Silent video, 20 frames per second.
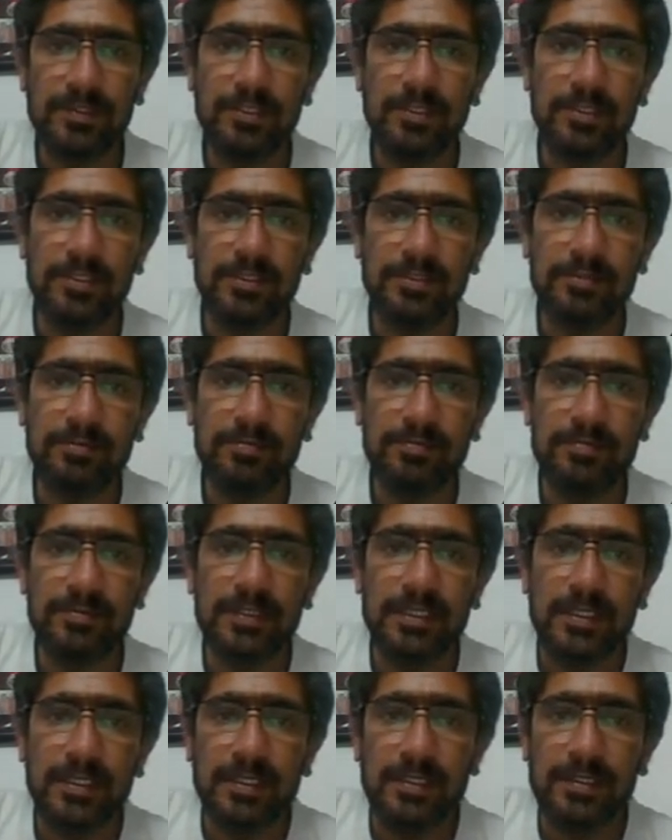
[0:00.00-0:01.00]
Good.
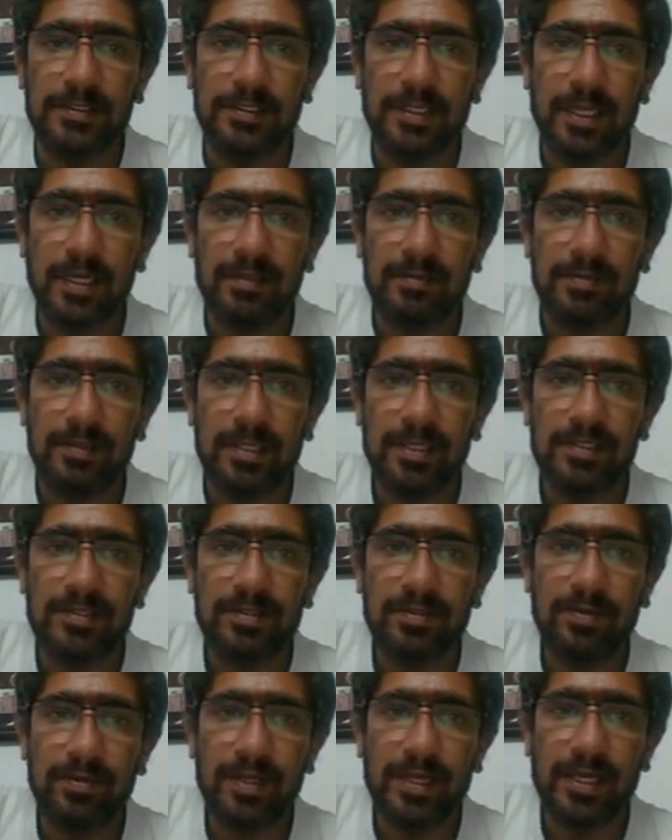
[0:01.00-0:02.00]
Now
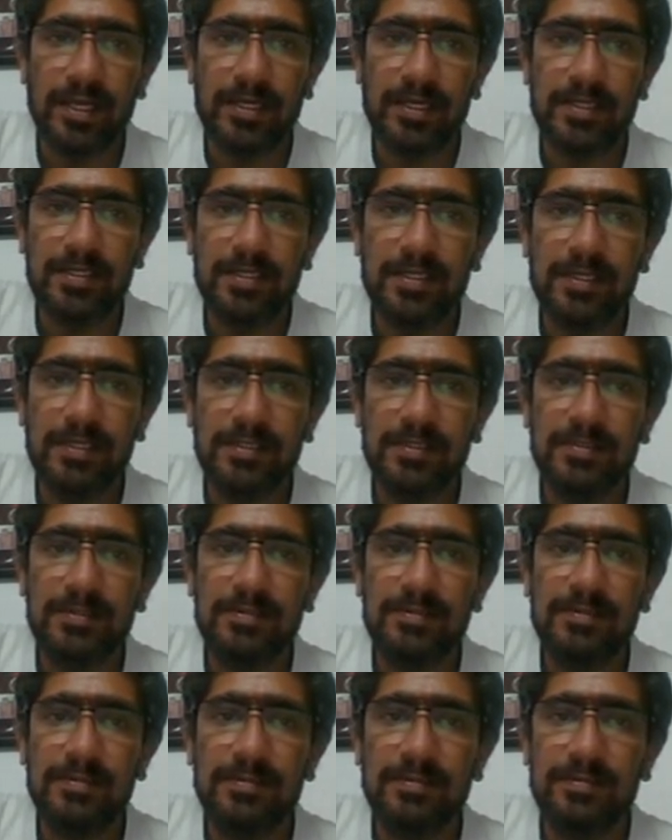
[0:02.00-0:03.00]
let's look at the
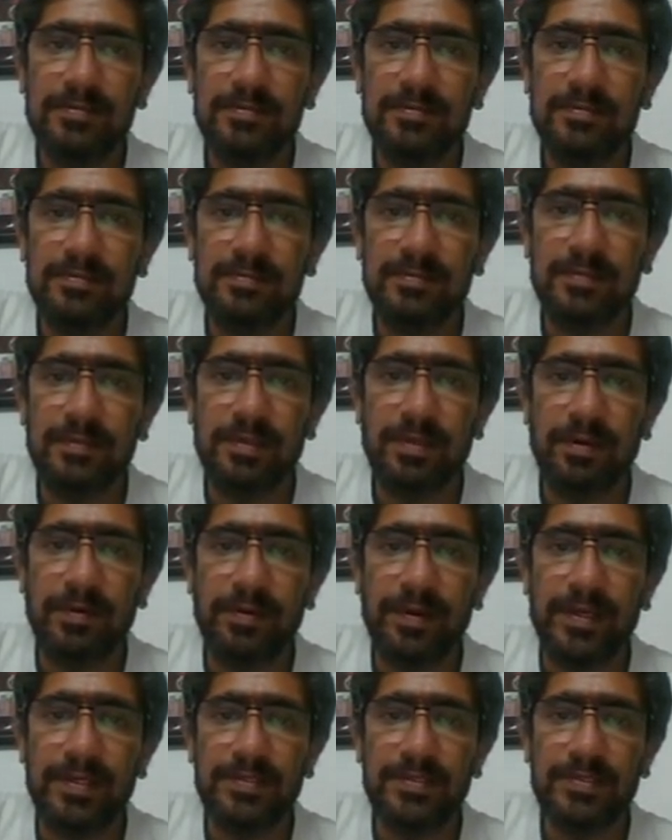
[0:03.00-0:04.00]

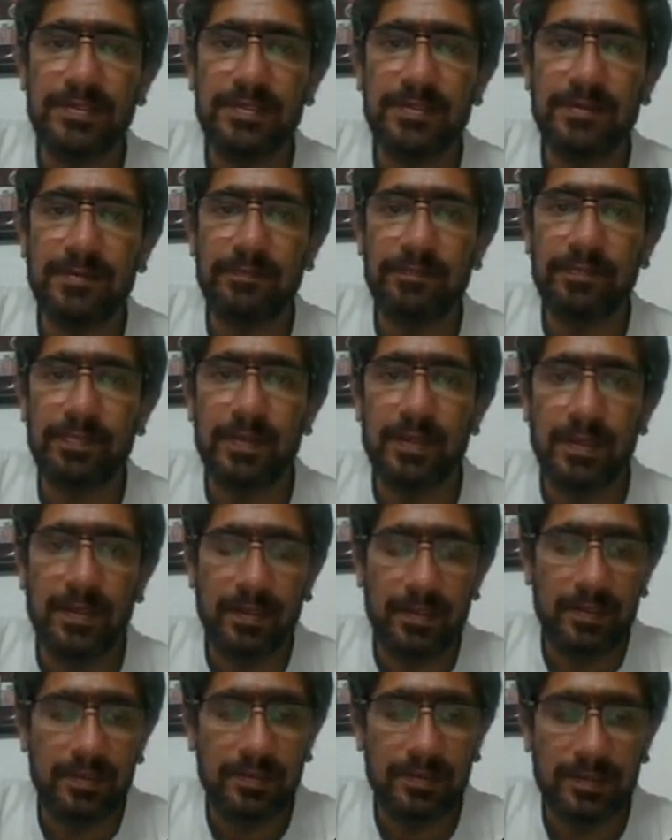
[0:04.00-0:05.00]
threes.
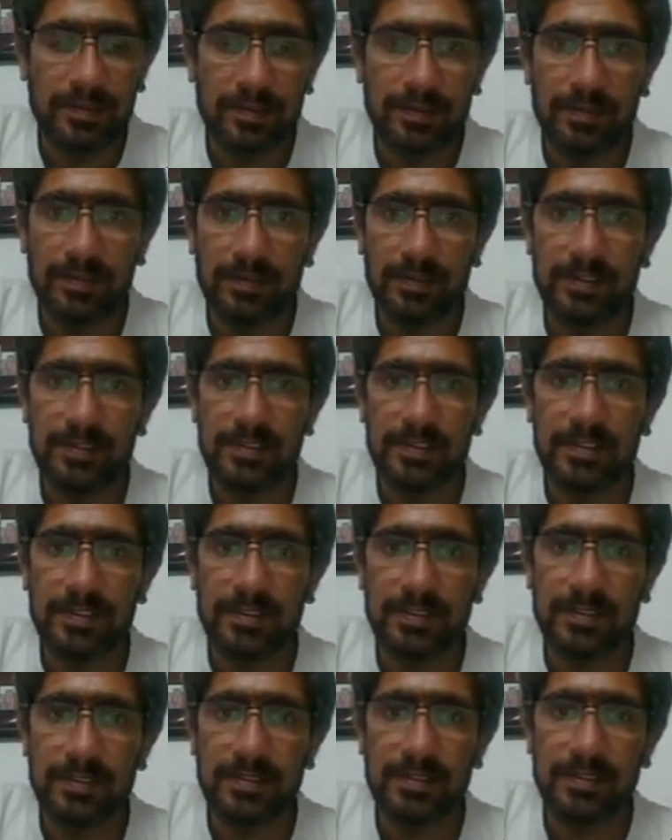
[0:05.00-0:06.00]
So this is
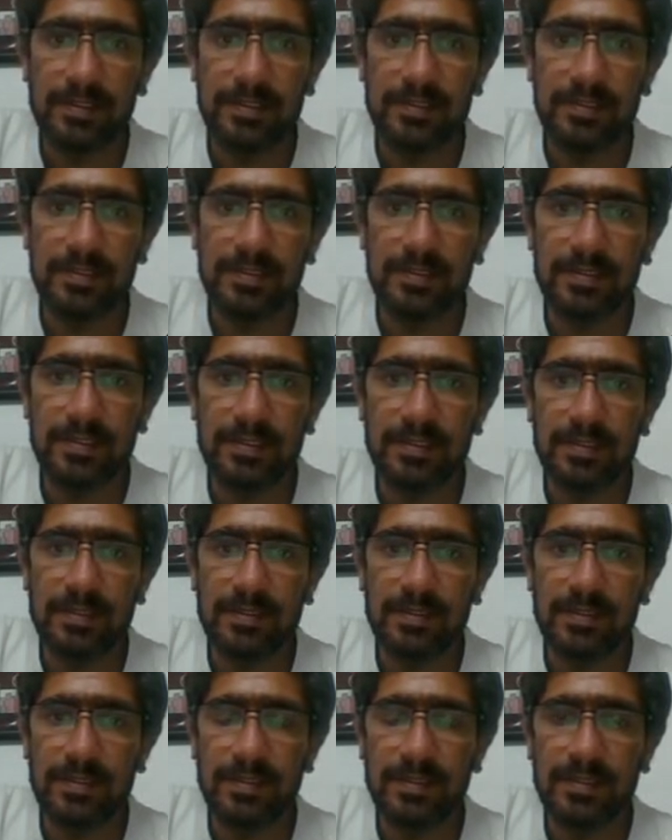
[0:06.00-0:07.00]
a 3, this is a 3,
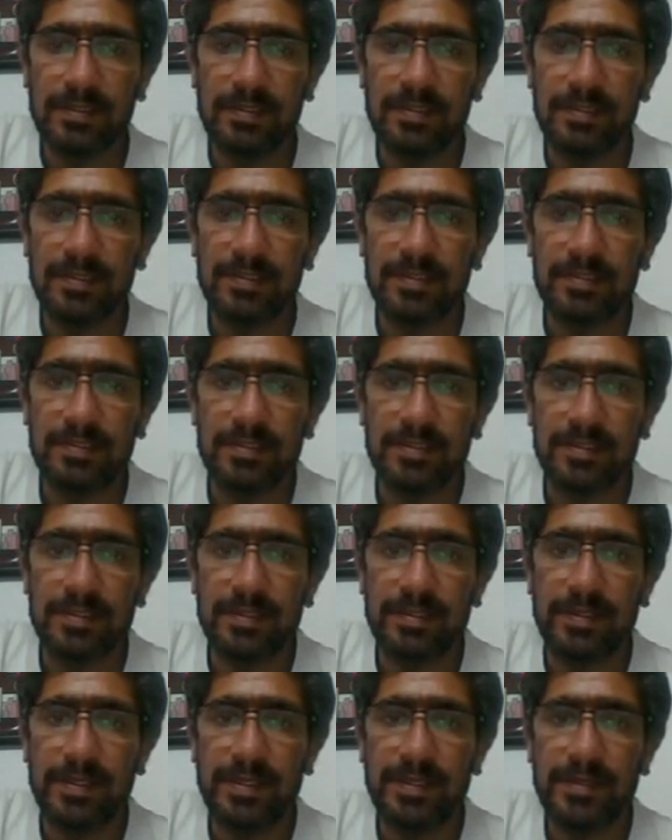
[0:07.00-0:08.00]
this is a
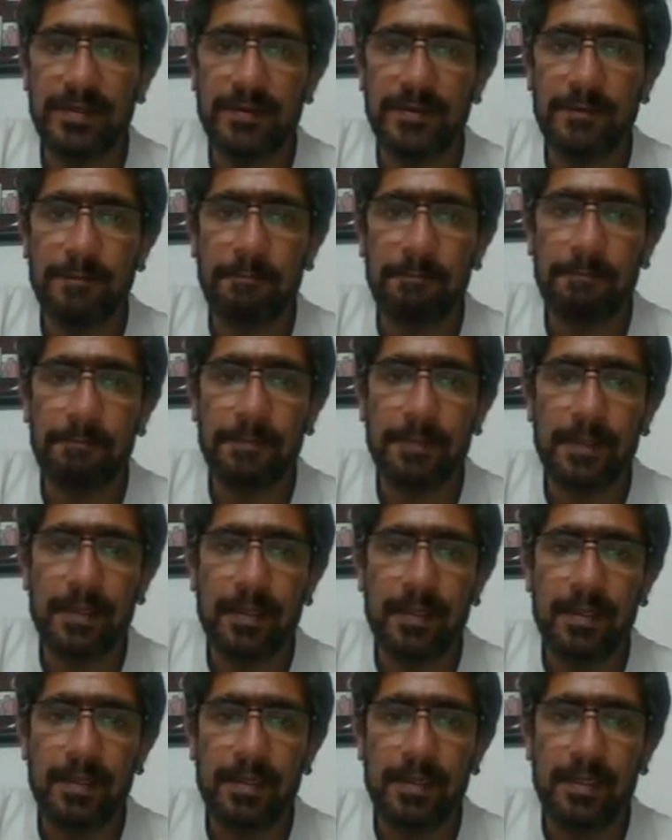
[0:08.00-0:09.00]
3.
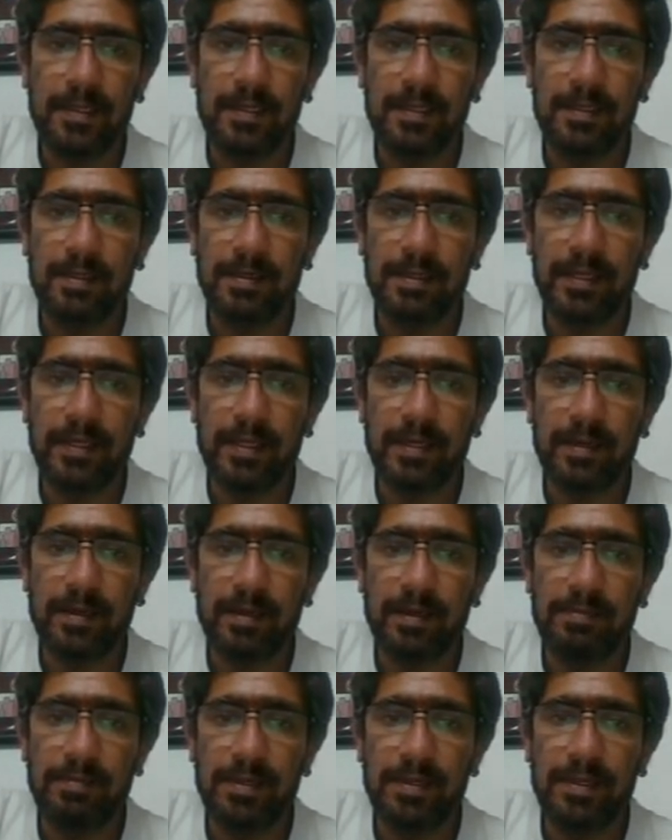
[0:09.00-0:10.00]
3
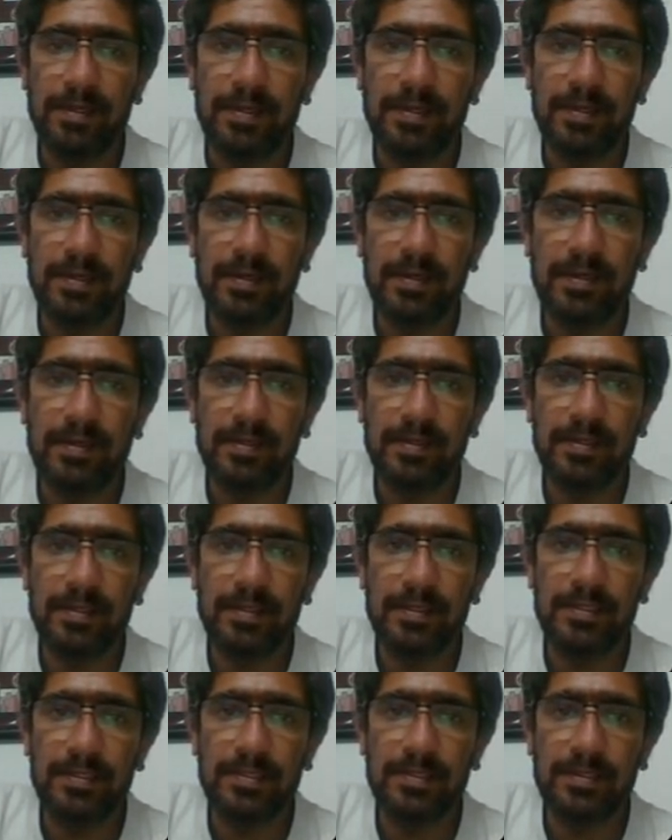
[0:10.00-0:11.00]
cannot be here,
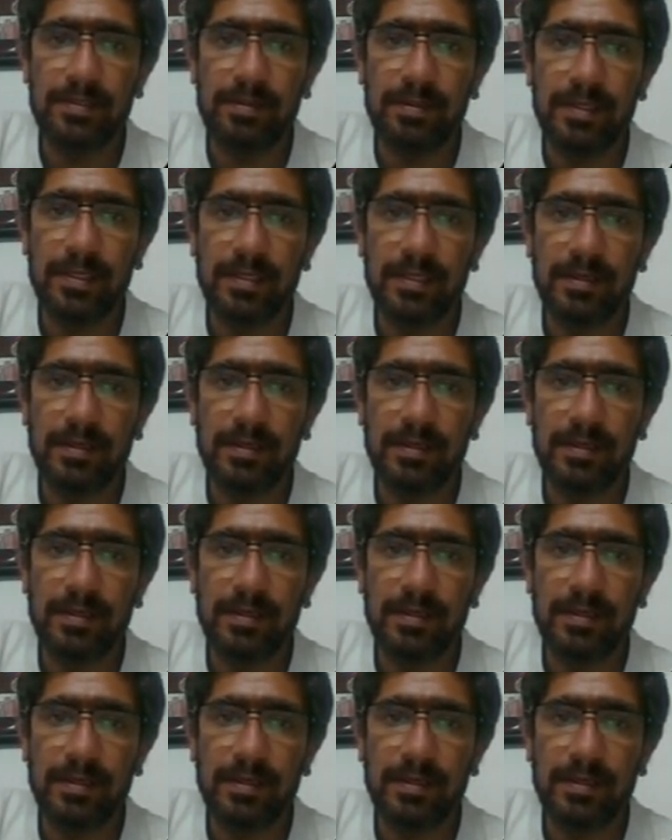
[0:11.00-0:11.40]
this 3